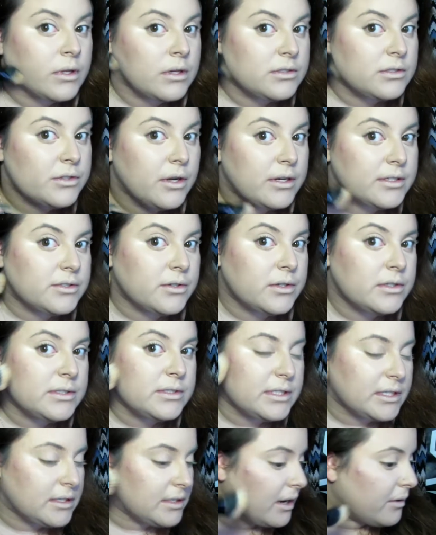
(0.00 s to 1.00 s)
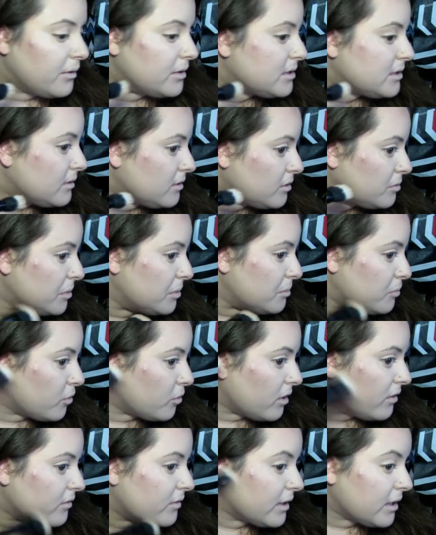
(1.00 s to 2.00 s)
So as you can see now, it's a little bit
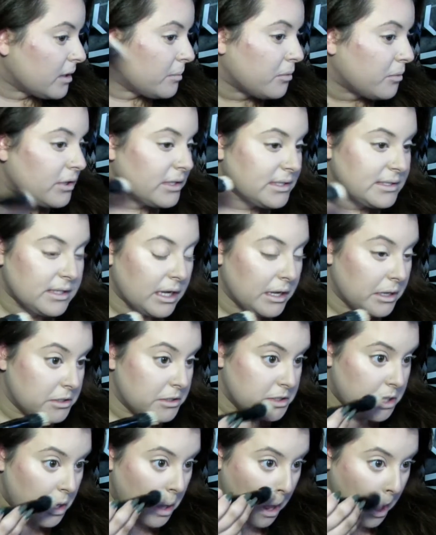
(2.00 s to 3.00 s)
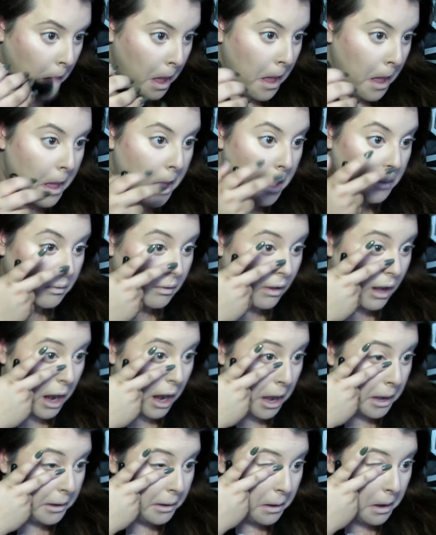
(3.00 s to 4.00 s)
more of like a precise
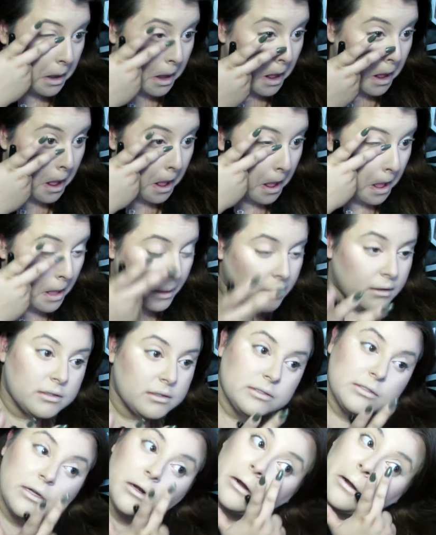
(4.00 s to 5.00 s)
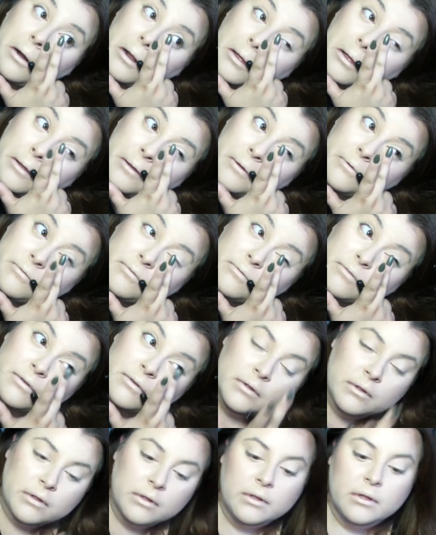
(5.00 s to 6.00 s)
line. Sorry.
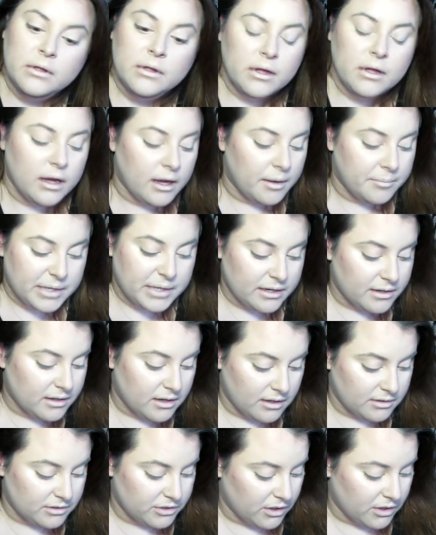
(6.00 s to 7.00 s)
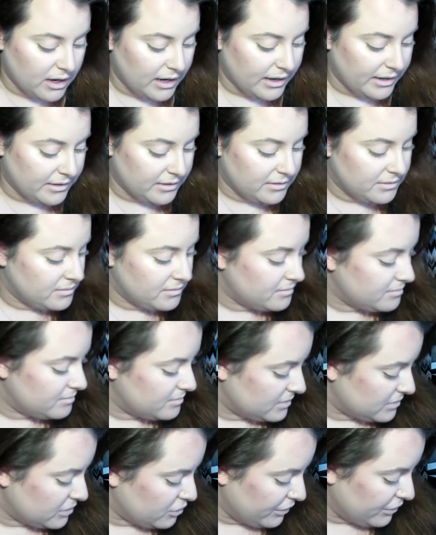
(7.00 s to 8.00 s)
I'm getting under eye
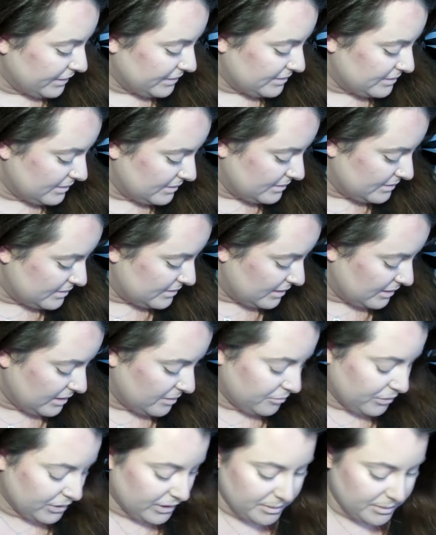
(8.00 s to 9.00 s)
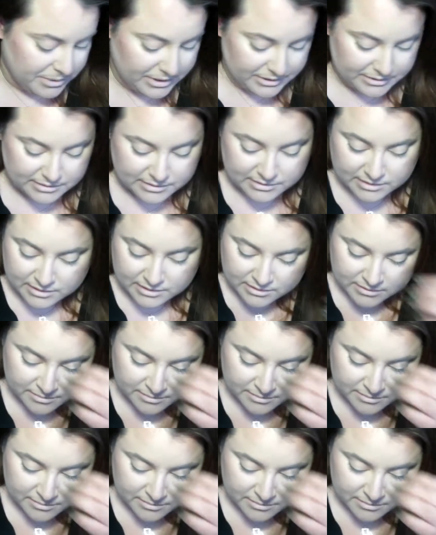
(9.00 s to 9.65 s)
creases and I'm really pissed.